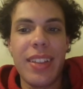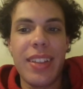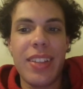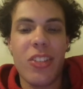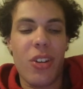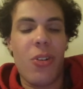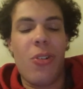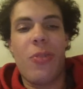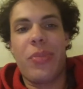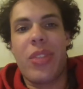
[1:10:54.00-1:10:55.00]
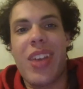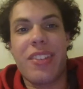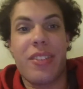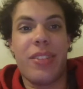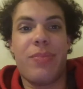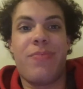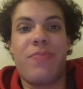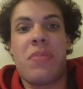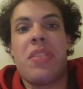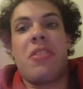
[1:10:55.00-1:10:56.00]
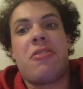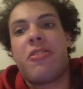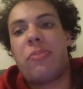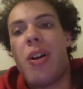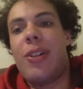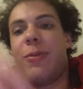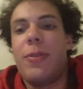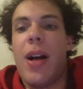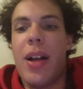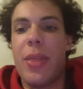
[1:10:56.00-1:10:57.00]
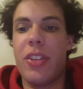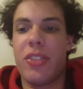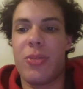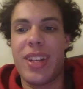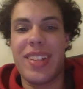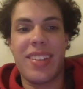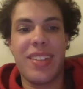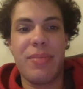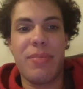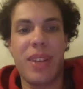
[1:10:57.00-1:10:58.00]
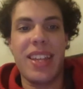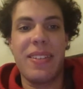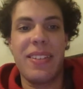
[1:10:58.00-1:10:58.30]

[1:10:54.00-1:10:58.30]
So that's a small flaw in this quiz. But,